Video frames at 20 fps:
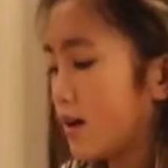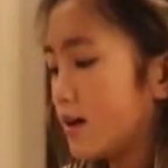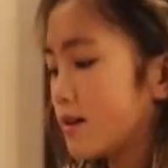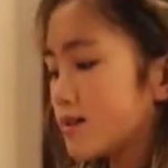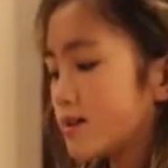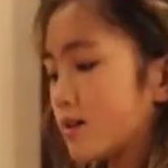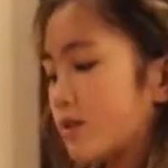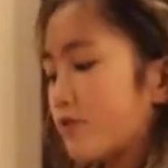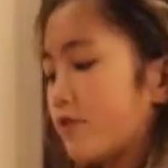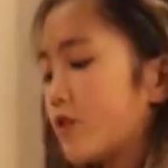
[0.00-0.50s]

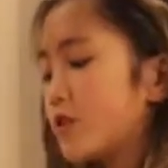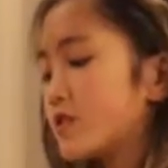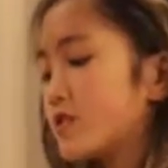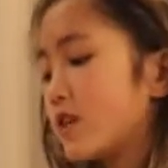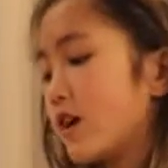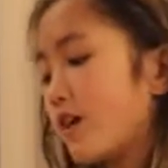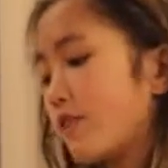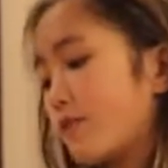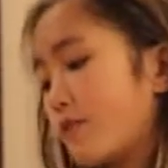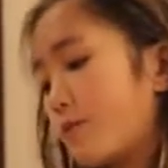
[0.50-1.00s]
So first
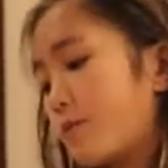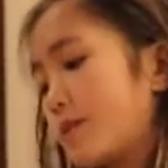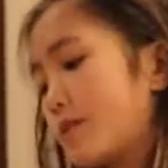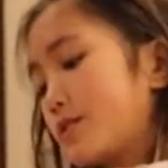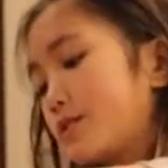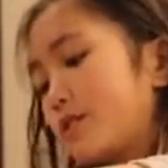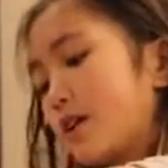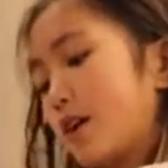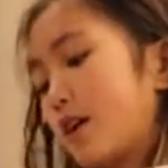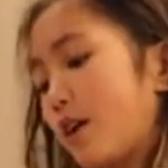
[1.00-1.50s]
off, you want
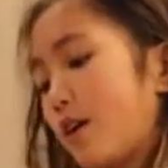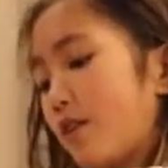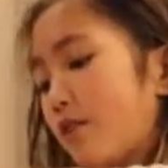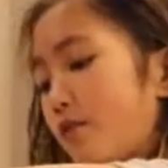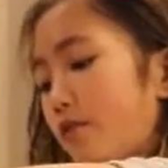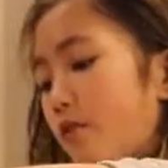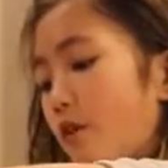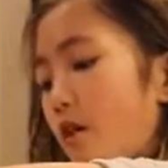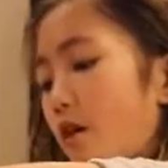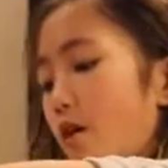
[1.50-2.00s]
to start
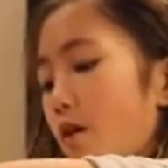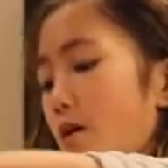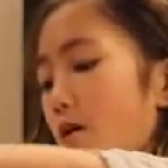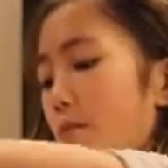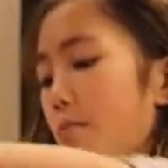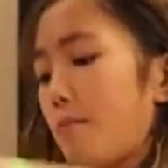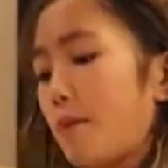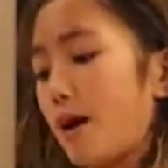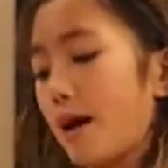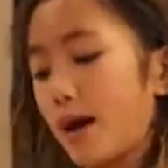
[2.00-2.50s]
off
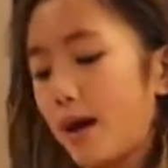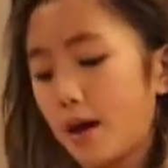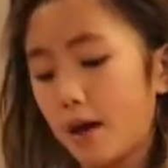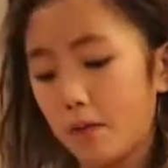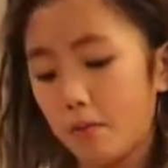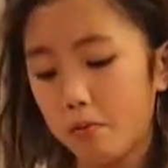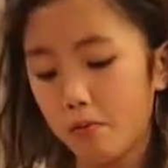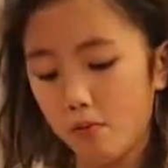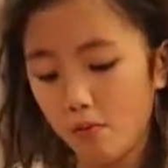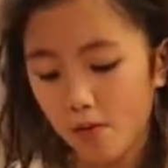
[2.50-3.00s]

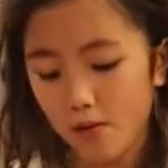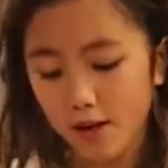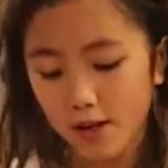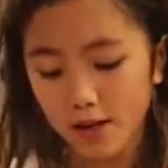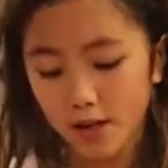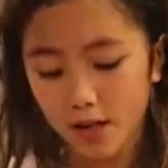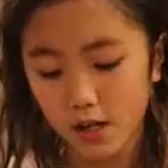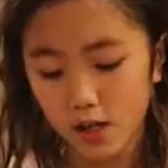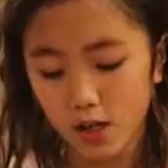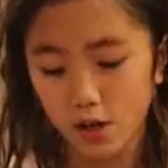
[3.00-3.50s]
by
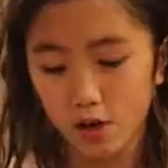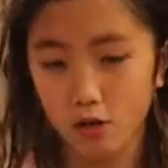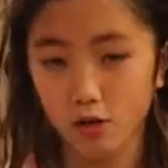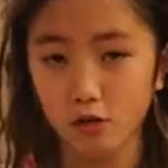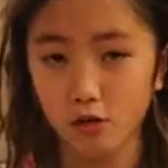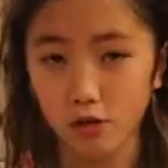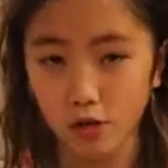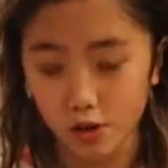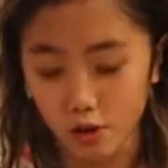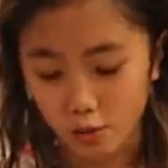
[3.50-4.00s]
pouring your
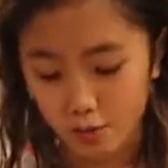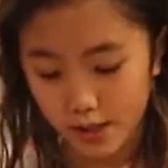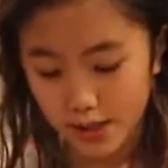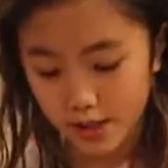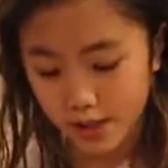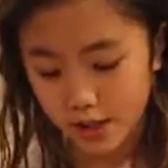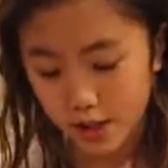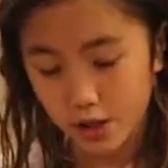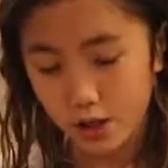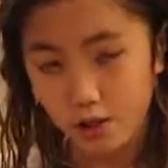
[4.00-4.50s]
glue
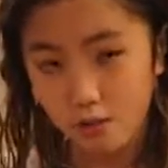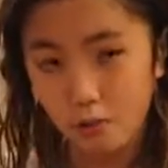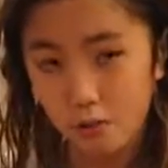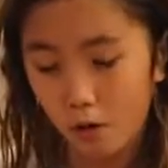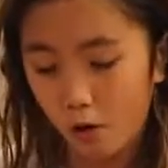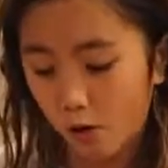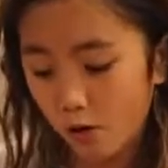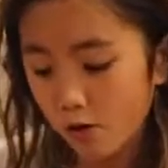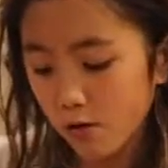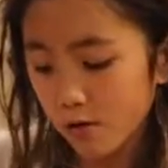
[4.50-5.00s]
into your
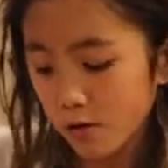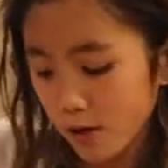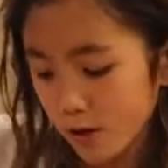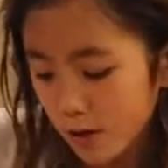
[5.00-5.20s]
bowl.